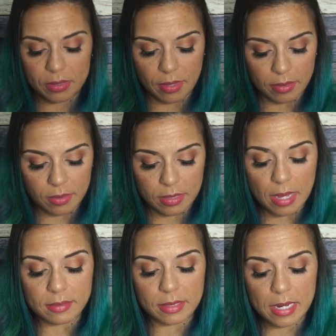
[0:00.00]
Is that the,
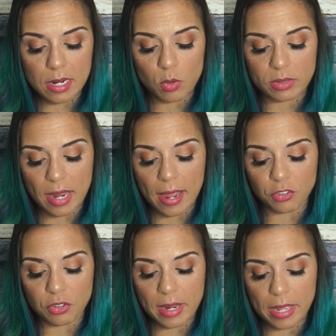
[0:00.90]
yes, keto
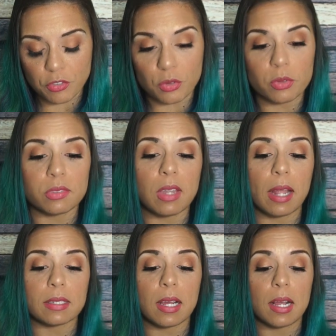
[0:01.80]
dash naturals
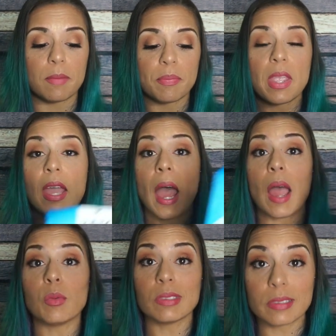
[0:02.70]
dot com.
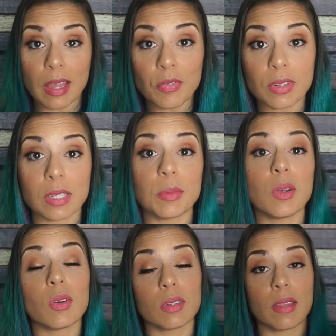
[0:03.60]
I will definitely be
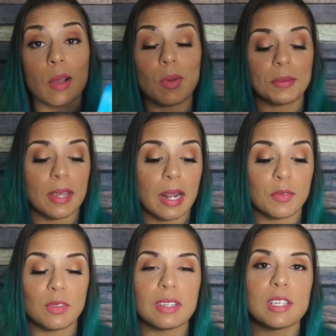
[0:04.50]
going to that website
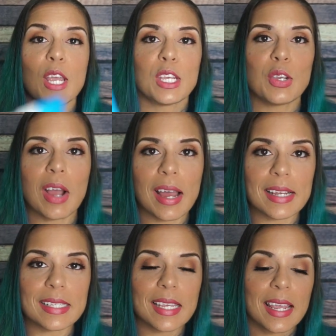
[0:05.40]
after this. You
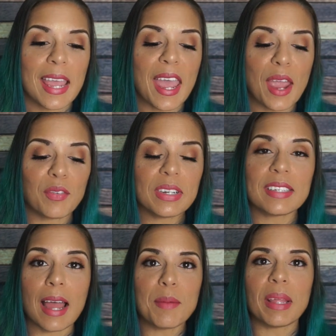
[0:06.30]
guys, every
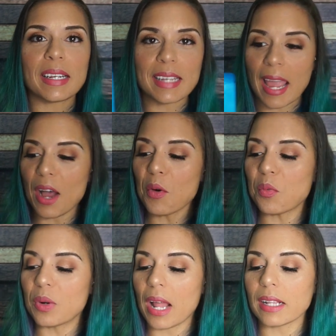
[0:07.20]
time, like now
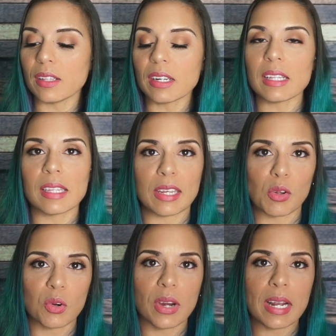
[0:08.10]
when I look in the
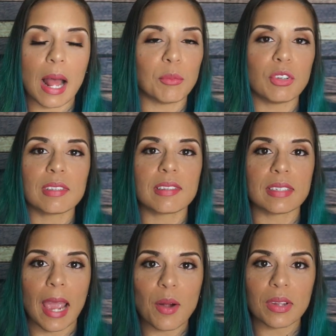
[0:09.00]
Keto Krate, I'm just
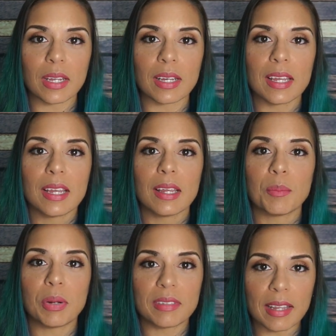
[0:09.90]
scouting
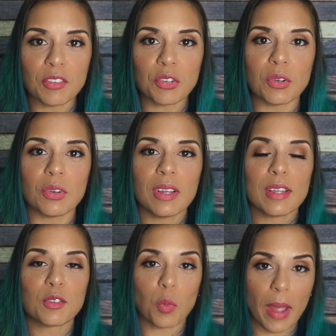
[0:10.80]
potential
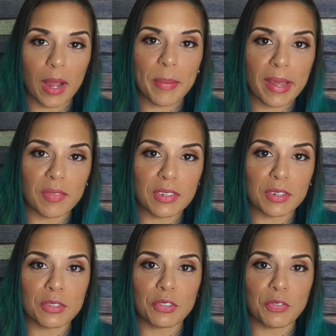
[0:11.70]
swag bag
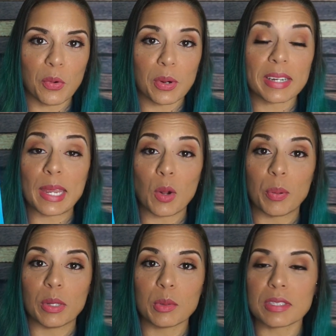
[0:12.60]
vendors for Keto
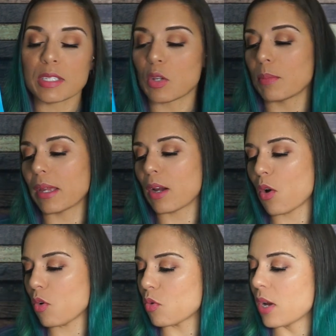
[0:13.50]
Palooza. So I'm like,
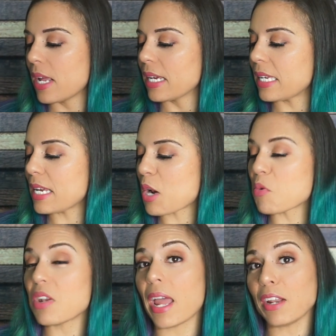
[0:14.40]
oh,
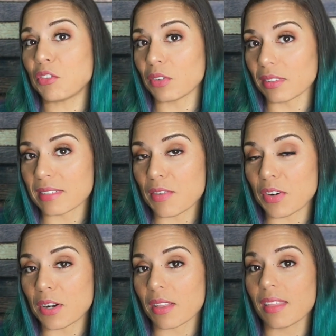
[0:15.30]
Keto Naturals,
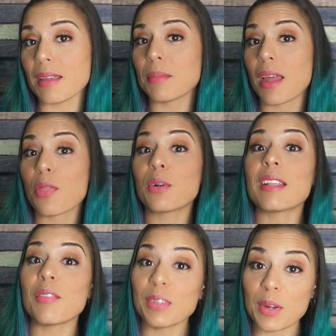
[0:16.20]
never heard of them. They're
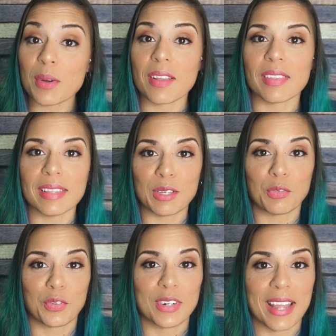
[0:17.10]
definitely going on the
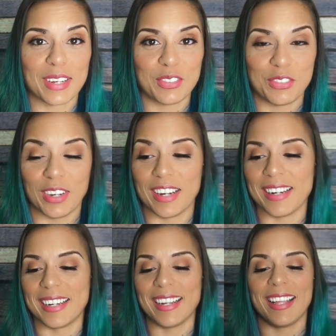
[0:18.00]
list for next
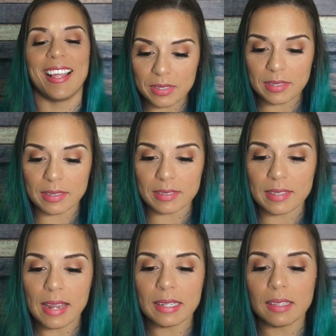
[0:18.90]
year. This is
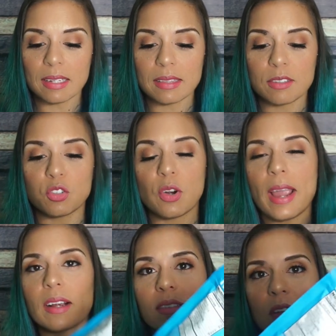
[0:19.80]
exciting. Look at these
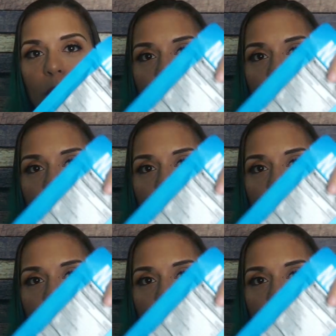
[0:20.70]
crackers. Oh